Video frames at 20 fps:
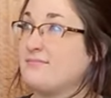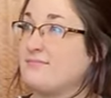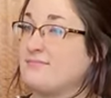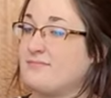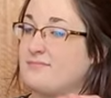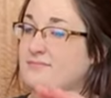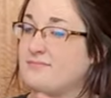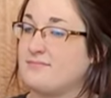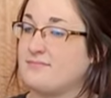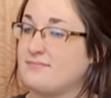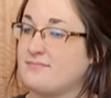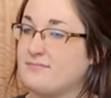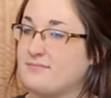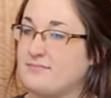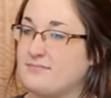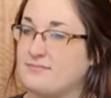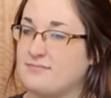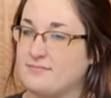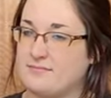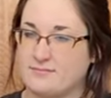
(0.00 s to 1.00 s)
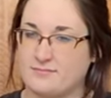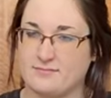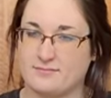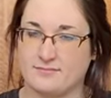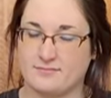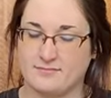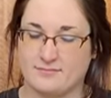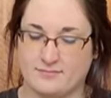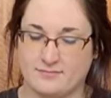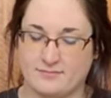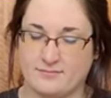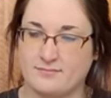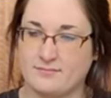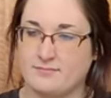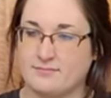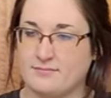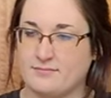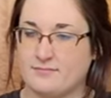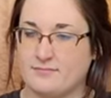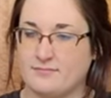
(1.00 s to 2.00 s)

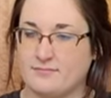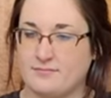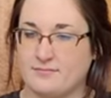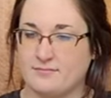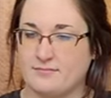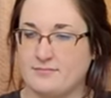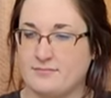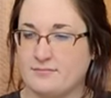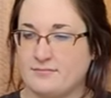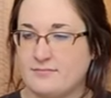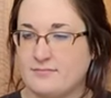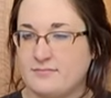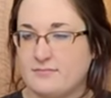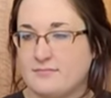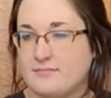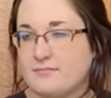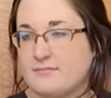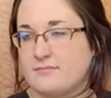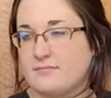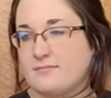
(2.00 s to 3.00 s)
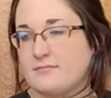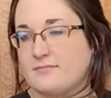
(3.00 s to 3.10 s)
[no speech]